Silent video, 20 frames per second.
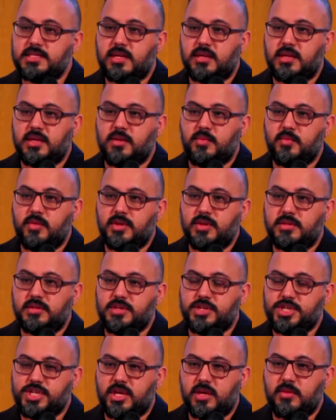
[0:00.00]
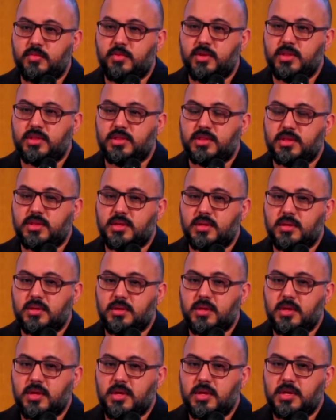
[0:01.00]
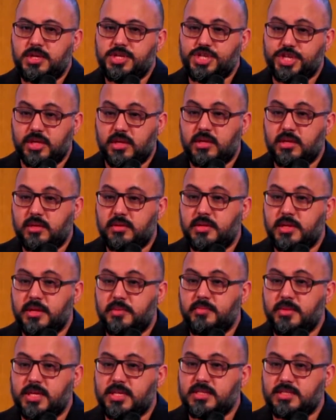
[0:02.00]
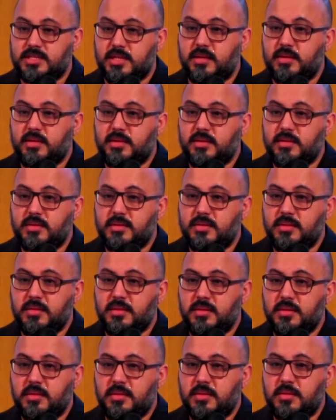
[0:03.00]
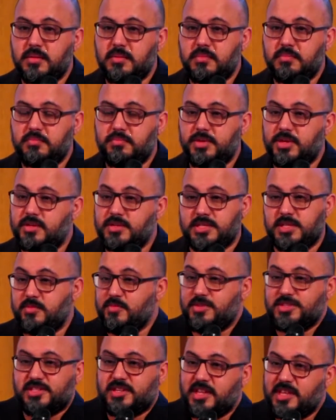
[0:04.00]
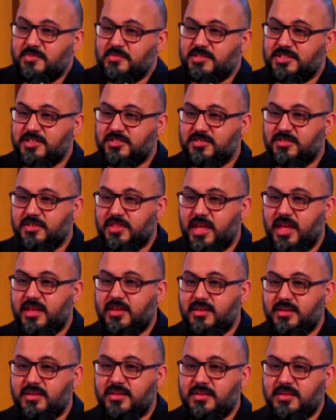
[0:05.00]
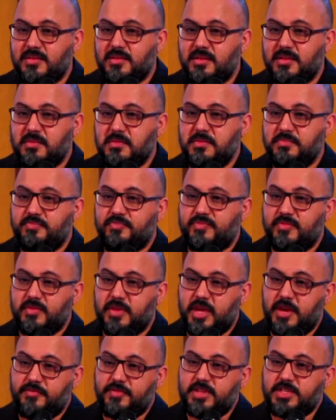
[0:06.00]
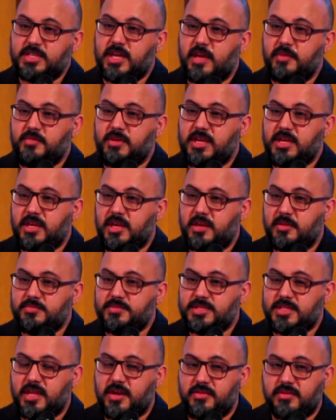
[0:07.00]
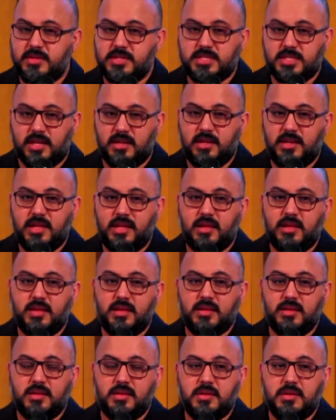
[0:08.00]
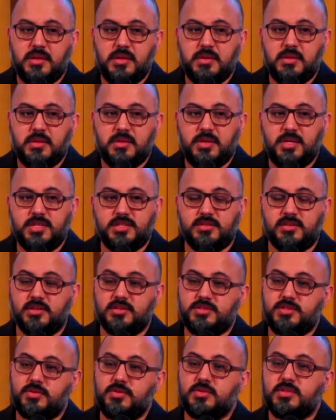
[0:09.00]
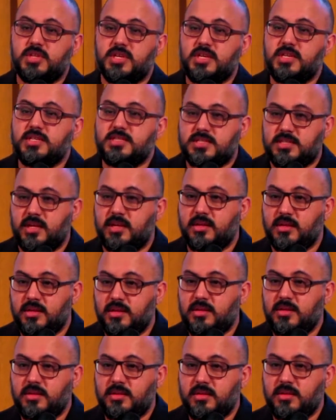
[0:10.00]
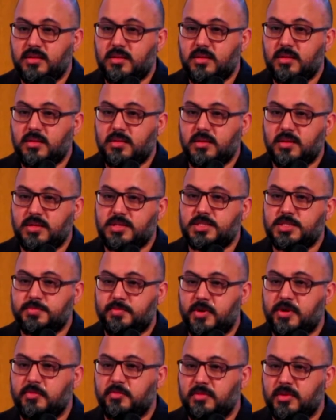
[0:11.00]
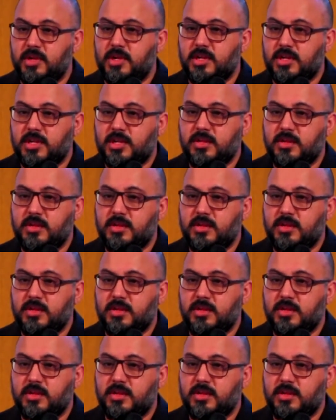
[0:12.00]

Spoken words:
that he wanted to share with Shingilnim, his son, because he wasn't able to do that. Every time he comes there on a Sunday, he's going to talk to his son in spirit world.